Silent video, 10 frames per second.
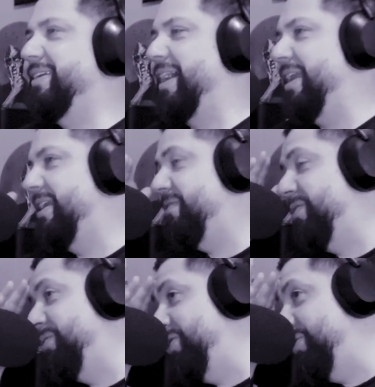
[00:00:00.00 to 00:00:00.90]
I
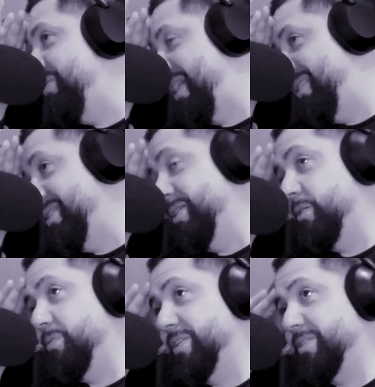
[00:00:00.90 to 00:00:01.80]
never knew that
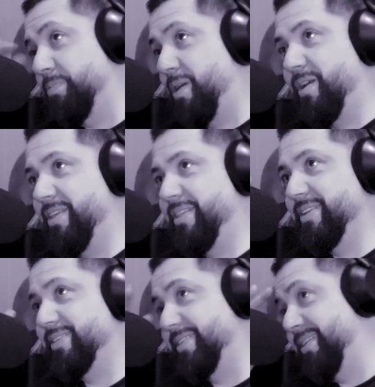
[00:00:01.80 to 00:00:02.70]
Dilla was a part of
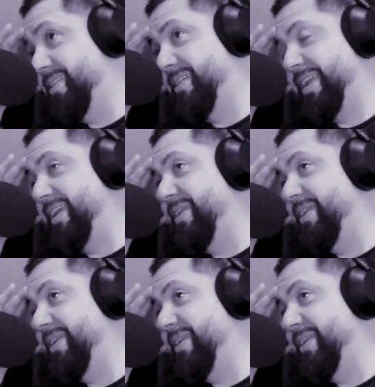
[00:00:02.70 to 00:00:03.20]
this. You know, I didn't